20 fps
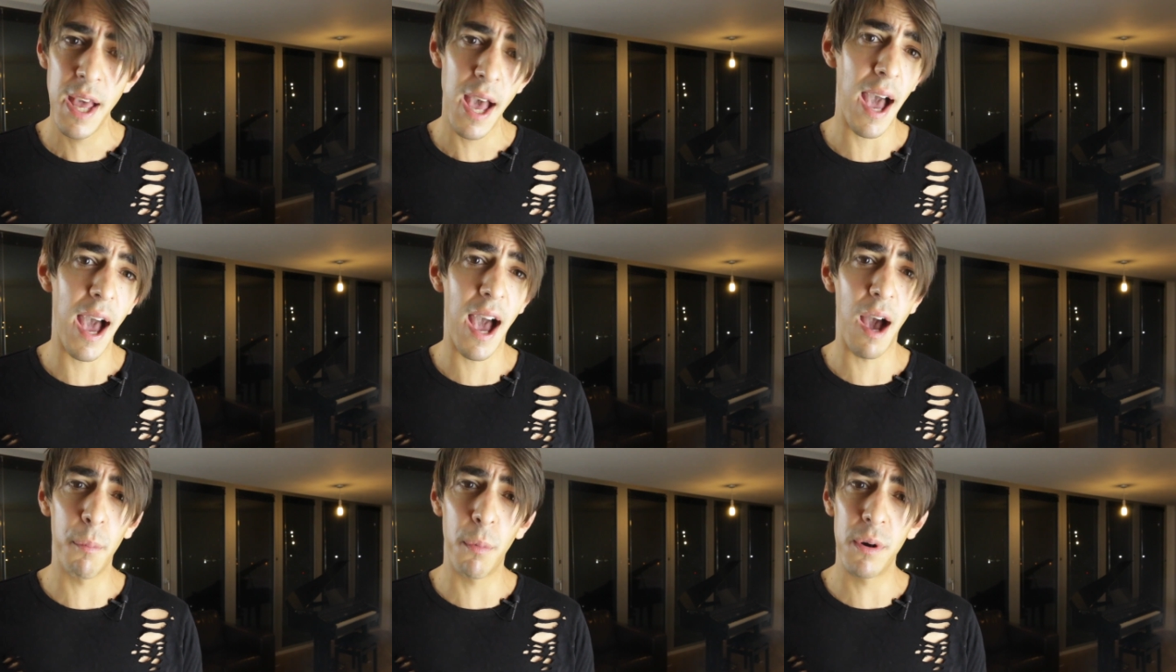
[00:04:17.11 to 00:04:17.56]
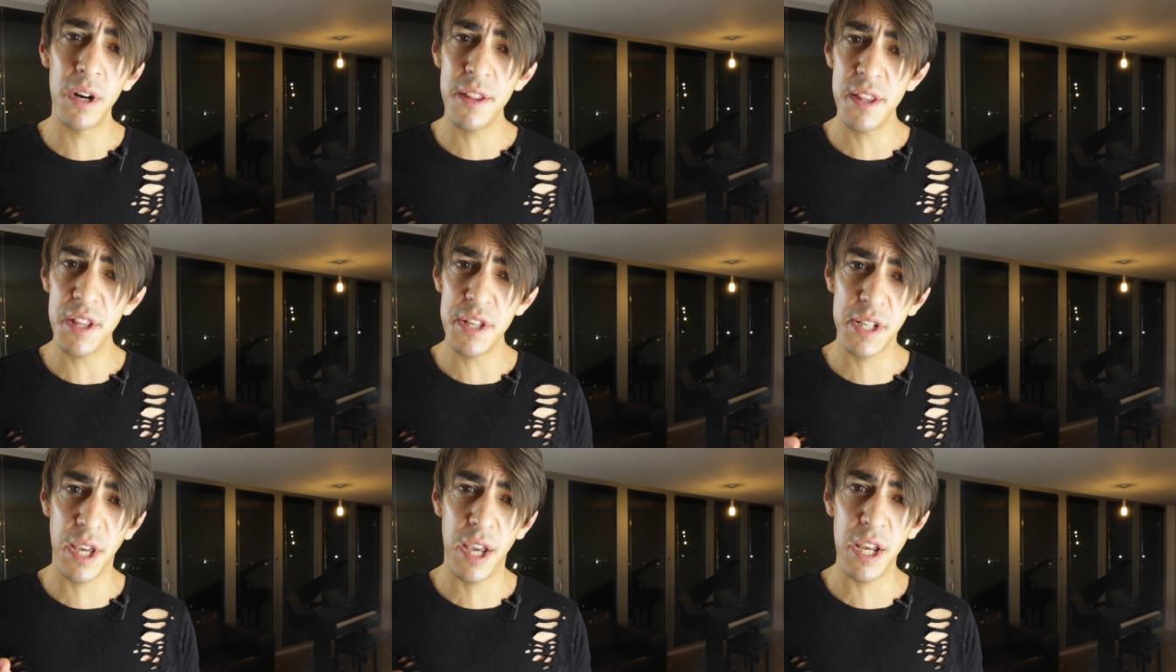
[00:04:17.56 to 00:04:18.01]
Uh, one
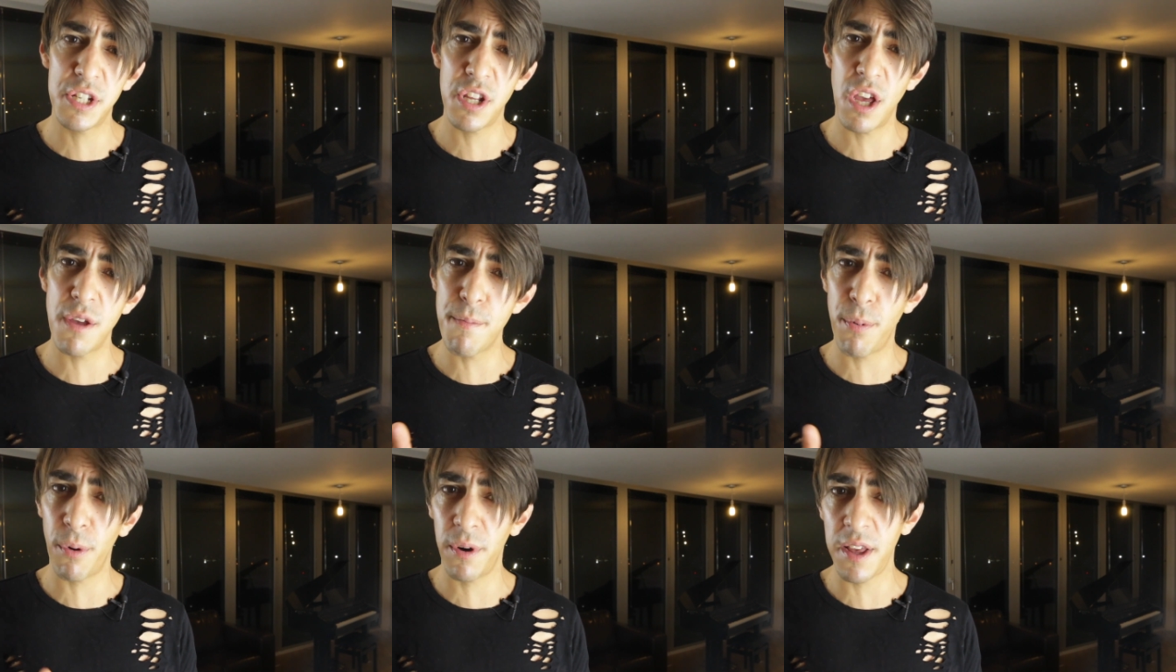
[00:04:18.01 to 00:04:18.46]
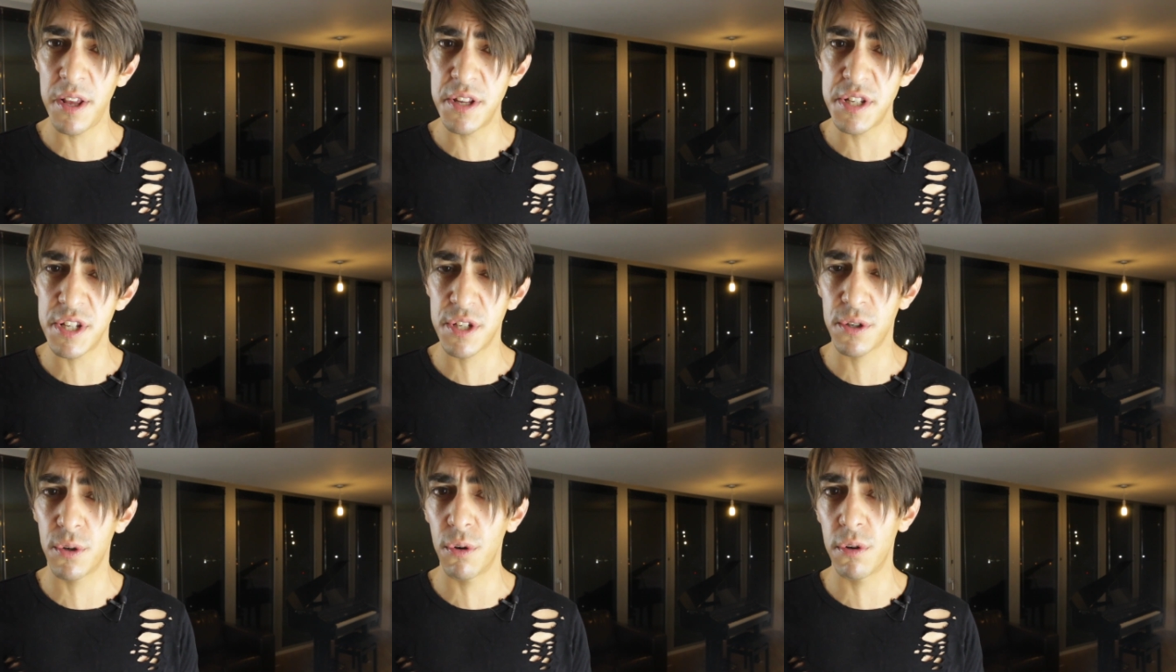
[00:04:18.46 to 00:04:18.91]
of these ketone
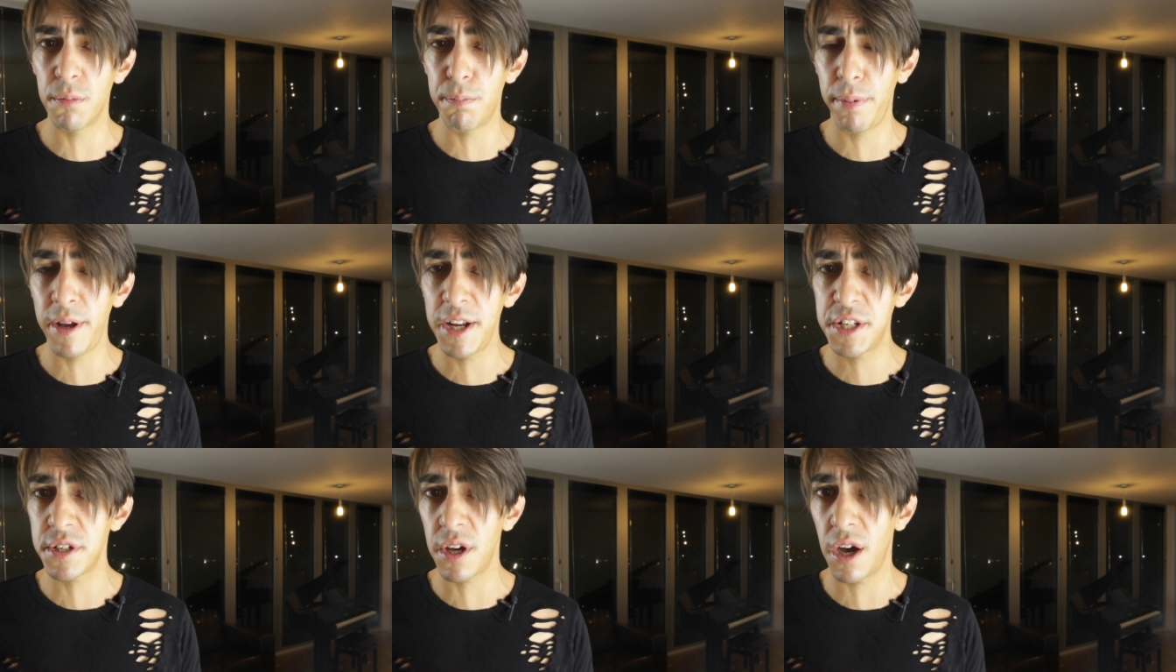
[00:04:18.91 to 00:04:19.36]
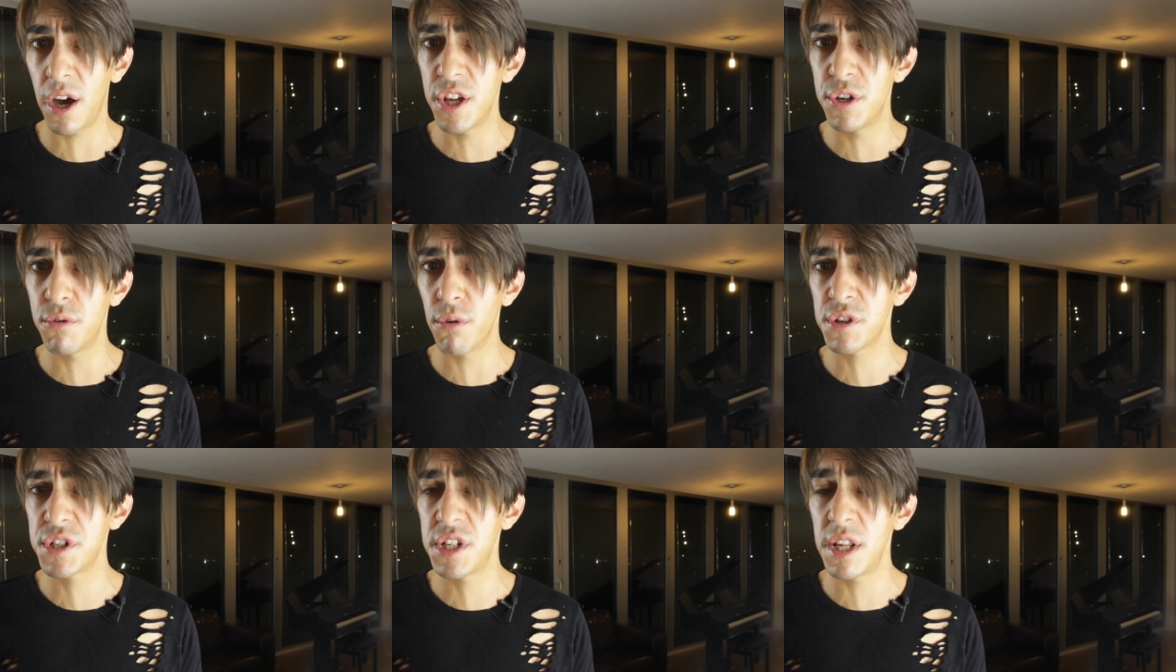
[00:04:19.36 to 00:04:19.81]
bodies is called beta
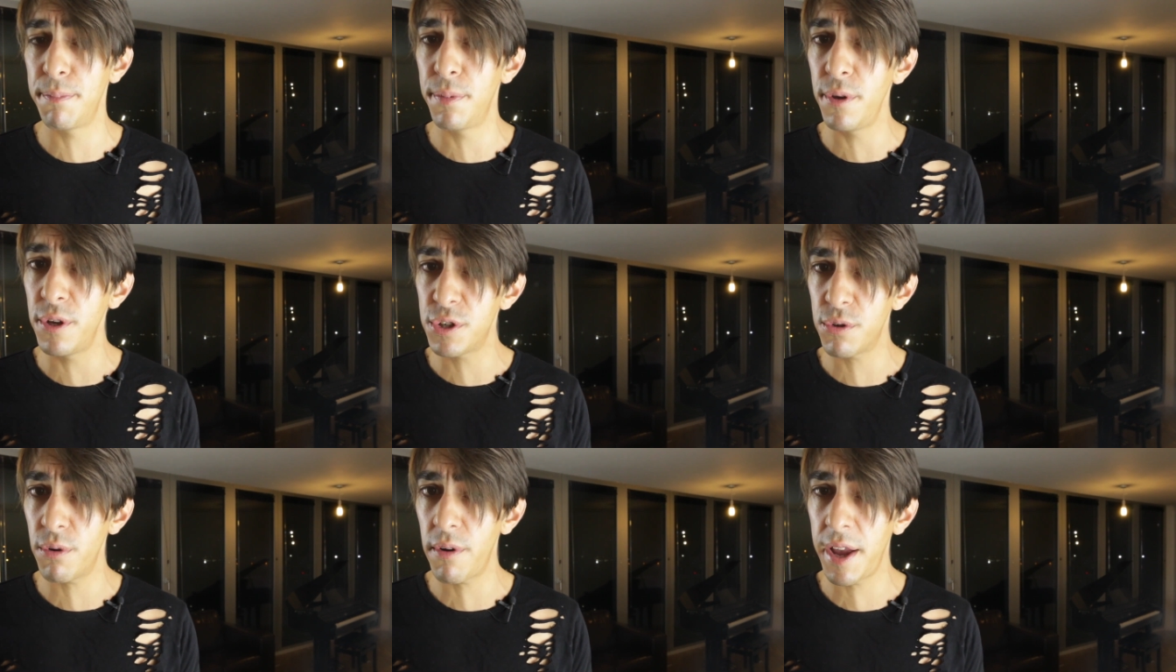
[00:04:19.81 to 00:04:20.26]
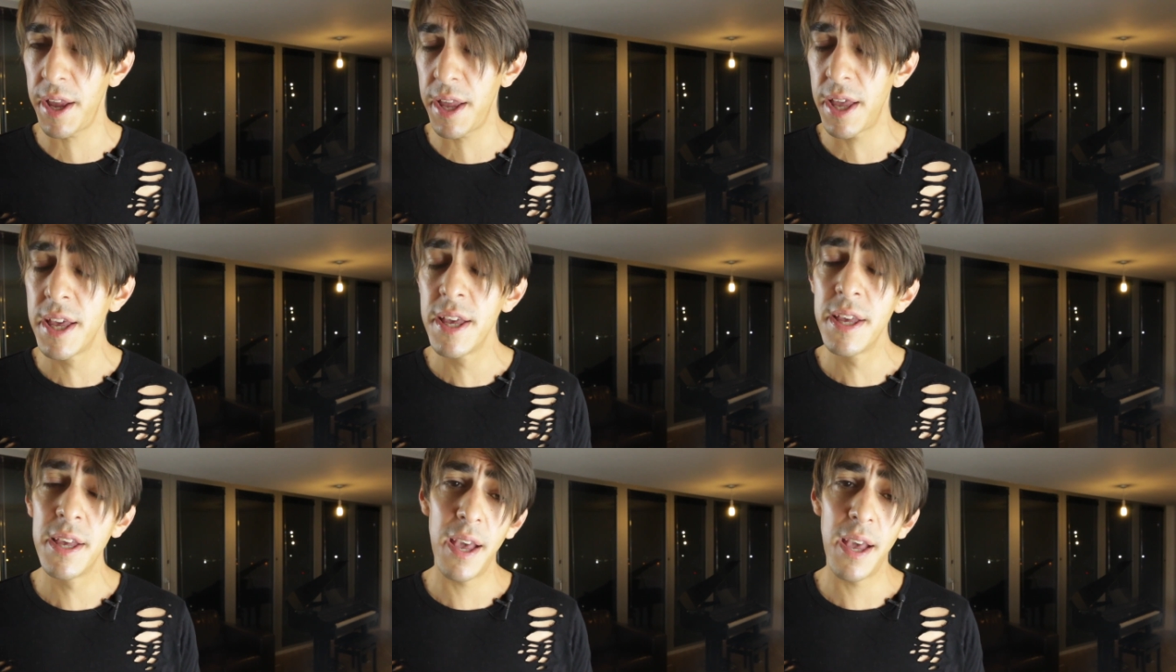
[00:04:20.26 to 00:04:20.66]
hydroxybutyrate,